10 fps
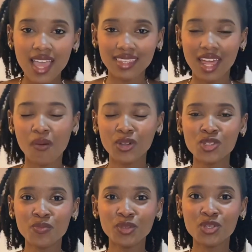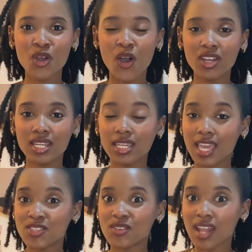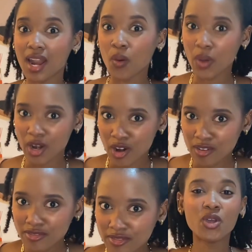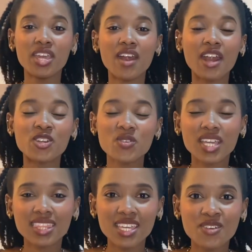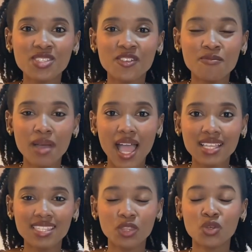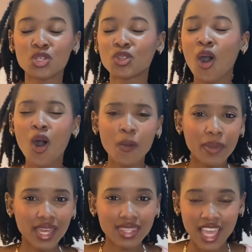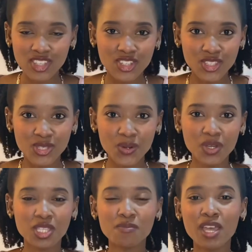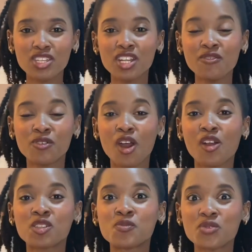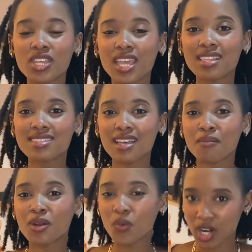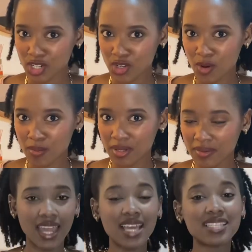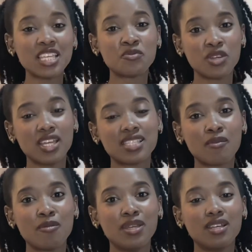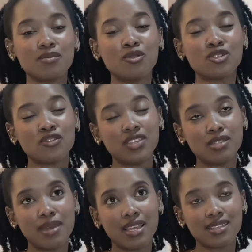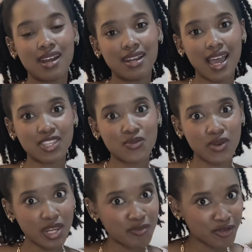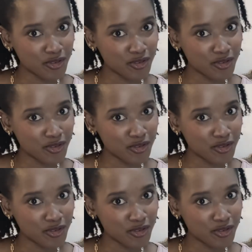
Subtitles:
that I want to put you on in case you're not aware of. Here are 3 categories of bags that we should all pay attention to, especially for our spring and summer wardrobe. I say spring and summer because most of these bags are not rainproof,